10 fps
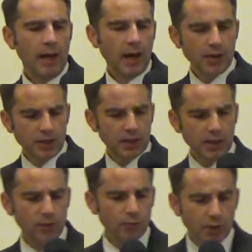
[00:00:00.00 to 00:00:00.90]
As
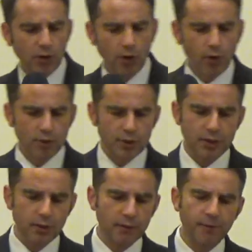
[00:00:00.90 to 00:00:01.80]
he records
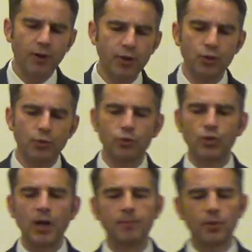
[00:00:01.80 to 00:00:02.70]
in the first two
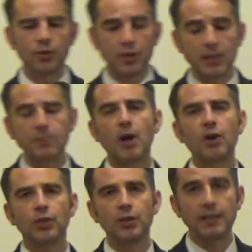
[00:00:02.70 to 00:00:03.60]
chapters
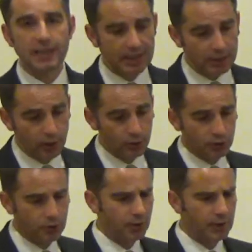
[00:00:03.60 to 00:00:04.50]
especially, and then he
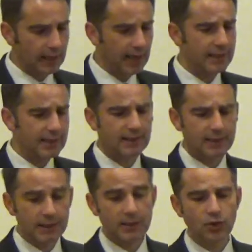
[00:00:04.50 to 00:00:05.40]
touches on again here
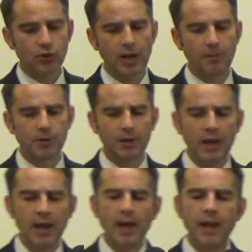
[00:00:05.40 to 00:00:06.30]
in this chapter,
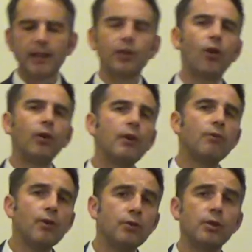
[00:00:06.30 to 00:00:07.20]
that all
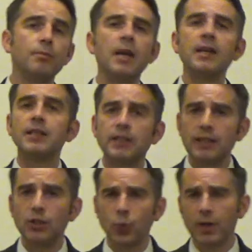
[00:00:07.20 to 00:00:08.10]
around him he
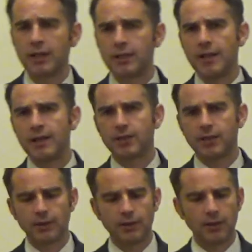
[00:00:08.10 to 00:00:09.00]
sees
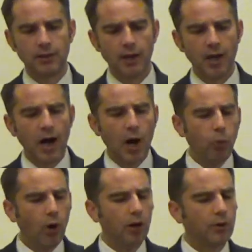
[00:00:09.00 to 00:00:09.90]
wickedness. A
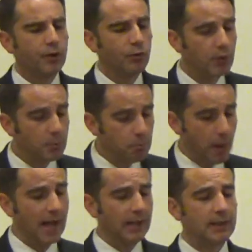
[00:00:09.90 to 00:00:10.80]
world in
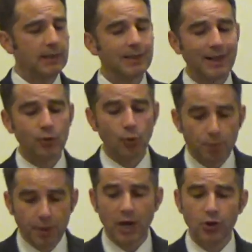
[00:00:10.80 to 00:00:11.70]
rebellion and
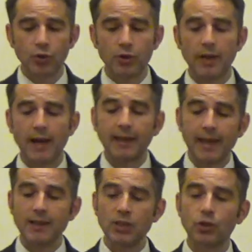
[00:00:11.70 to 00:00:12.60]
oppression
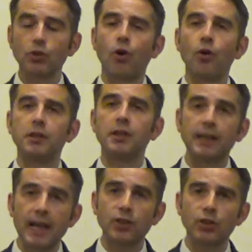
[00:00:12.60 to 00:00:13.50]
against God and
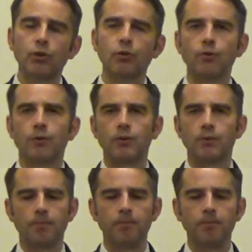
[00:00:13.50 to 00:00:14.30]
against truth.